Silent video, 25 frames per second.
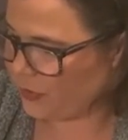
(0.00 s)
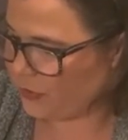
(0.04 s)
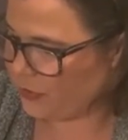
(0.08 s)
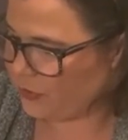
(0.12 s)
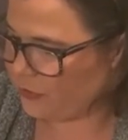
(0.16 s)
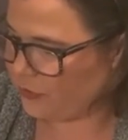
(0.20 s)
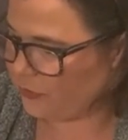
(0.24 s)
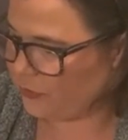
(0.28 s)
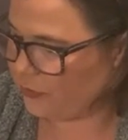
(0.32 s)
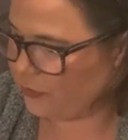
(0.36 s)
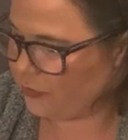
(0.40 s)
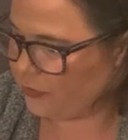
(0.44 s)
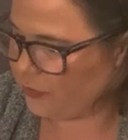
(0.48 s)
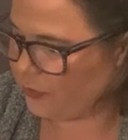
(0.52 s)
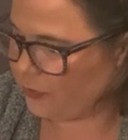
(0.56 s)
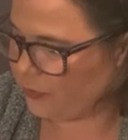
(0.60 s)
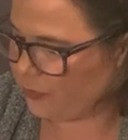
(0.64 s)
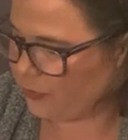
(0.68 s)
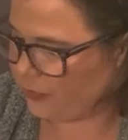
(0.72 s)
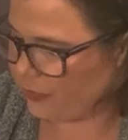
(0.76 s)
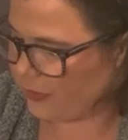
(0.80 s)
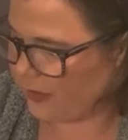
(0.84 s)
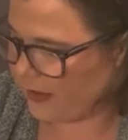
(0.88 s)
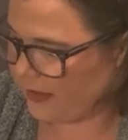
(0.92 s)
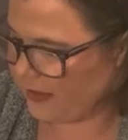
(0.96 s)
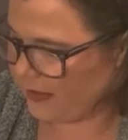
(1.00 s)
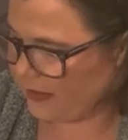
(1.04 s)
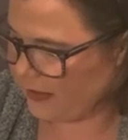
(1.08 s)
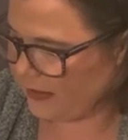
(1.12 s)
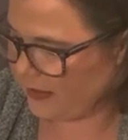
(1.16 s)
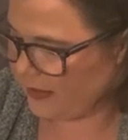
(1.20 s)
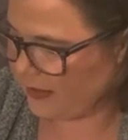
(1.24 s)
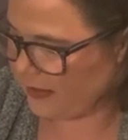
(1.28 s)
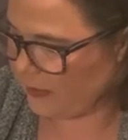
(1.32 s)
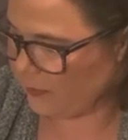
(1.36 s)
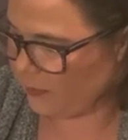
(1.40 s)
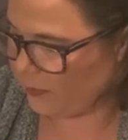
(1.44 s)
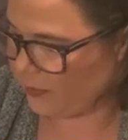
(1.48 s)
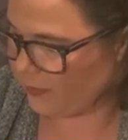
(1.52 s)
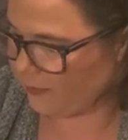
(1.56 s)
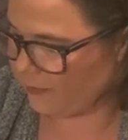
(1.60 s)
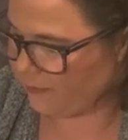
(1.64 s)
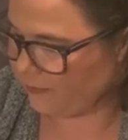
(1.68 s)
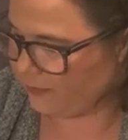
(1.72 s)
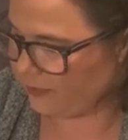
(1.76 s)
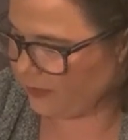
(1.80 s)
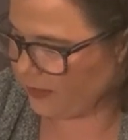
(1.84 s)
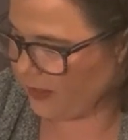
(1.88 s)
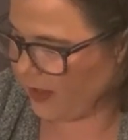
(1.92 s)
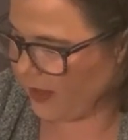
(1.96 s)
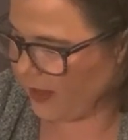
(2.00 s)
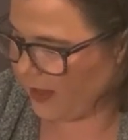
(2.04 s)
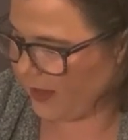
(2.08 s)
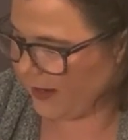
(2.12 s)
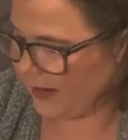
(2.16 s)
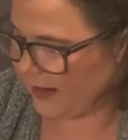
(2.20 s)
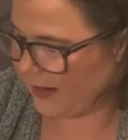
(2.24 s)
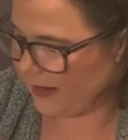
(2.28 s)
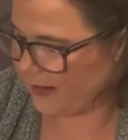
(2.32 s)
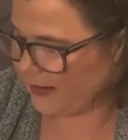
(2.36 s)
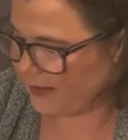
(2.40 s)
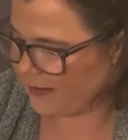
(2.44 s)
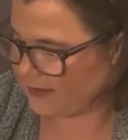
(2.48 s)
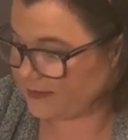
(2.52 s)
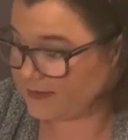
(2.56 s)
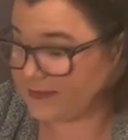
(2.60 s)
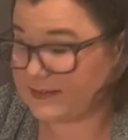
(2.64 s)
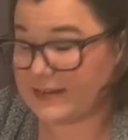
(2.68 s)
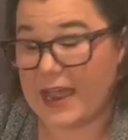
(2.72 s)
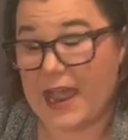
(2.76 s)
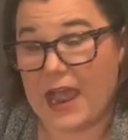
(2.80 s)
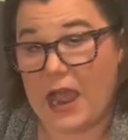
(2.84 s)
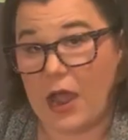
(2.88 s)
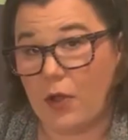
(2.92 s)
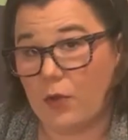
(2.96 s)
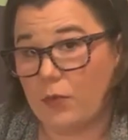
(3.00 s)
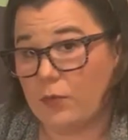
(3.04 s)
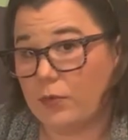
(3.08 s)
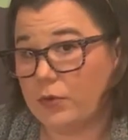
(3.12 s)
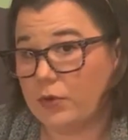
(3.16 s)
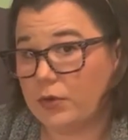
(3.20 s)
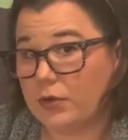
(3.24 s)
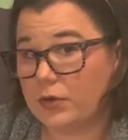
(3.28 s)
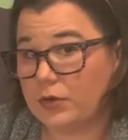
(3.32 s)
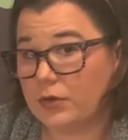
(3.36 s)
Do you think he will fly down?